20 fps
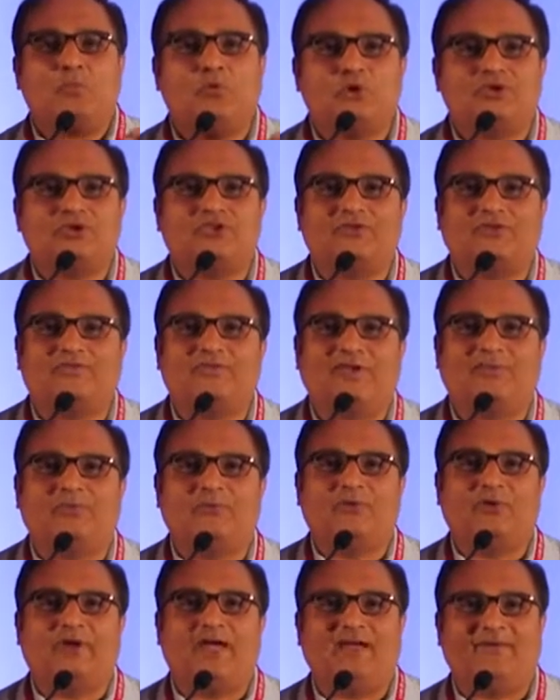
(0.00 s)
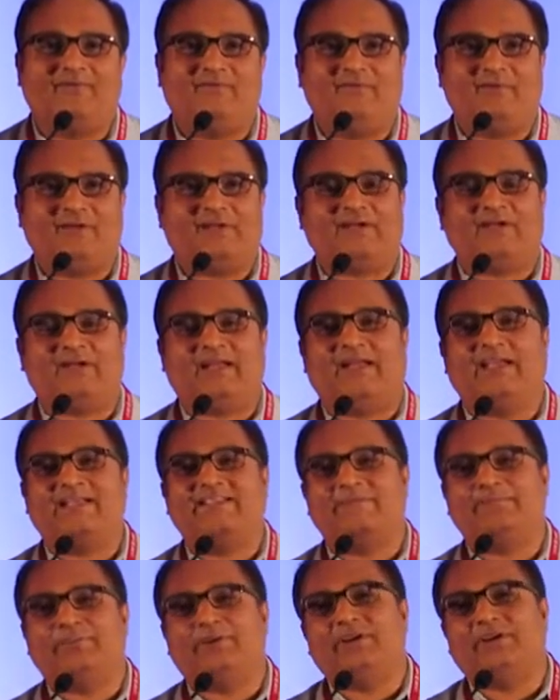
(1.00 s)
most of them would have
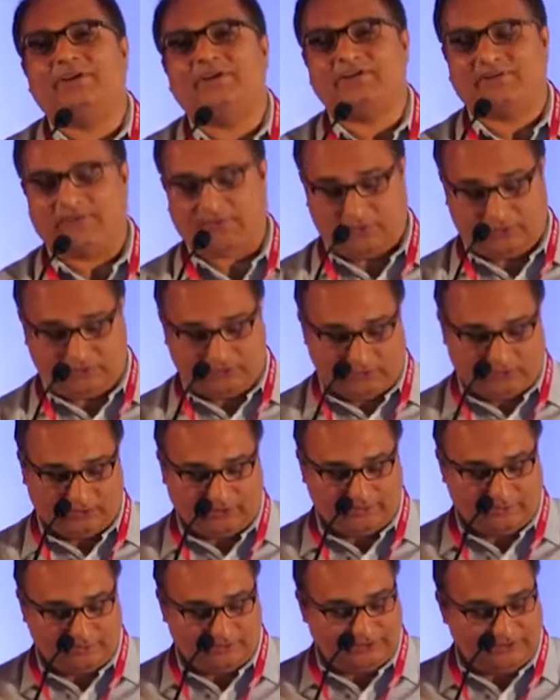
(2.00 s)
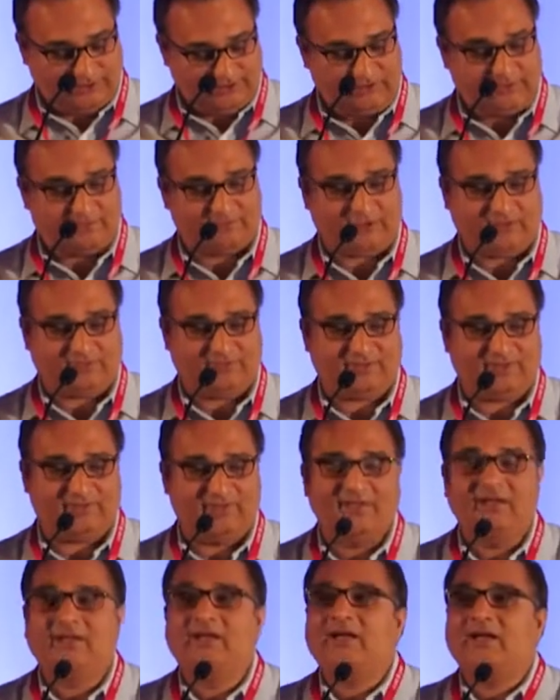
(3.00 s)
experienced or talk about these symptoms
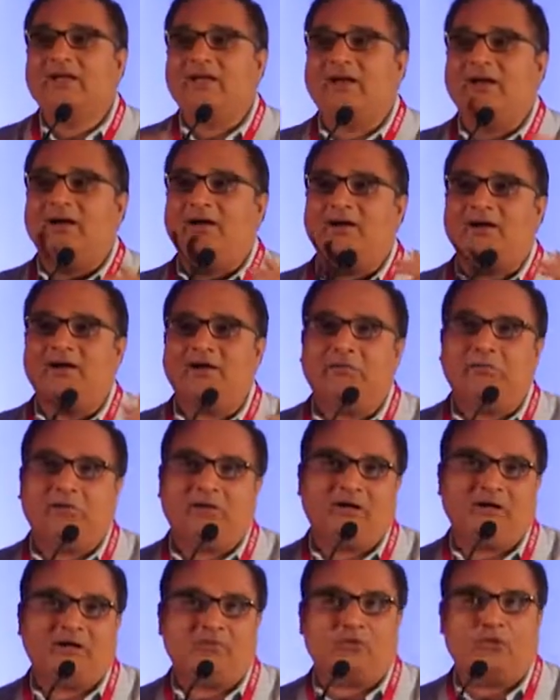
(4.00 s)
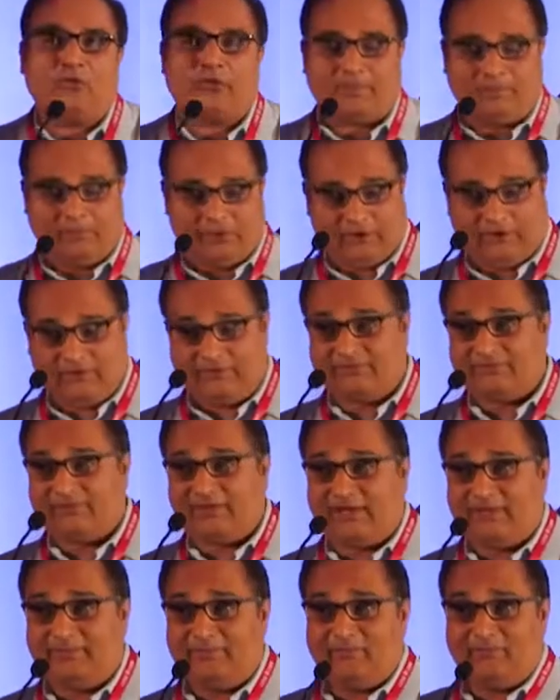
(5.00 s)
over a period
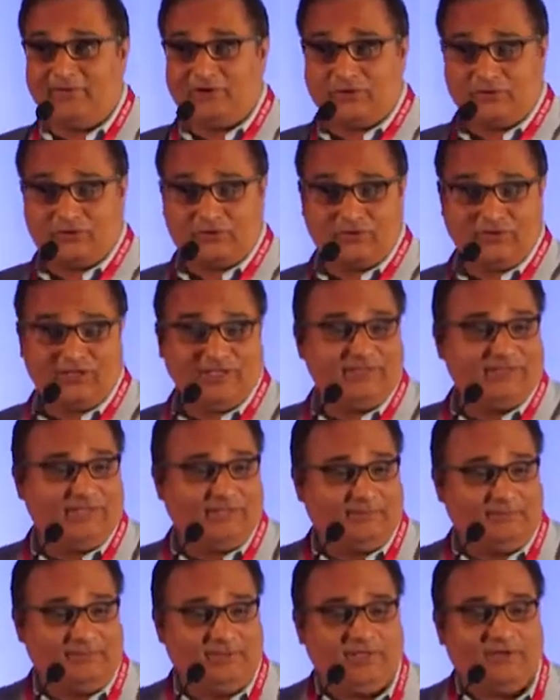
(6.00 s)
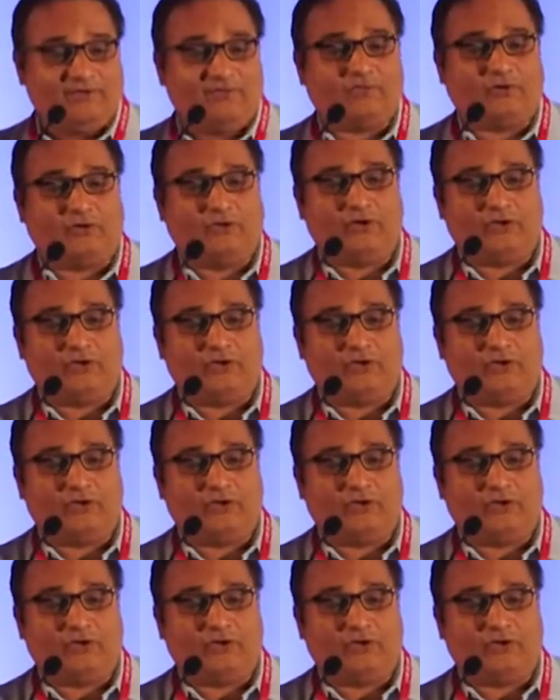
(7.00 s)
of time when you treat them for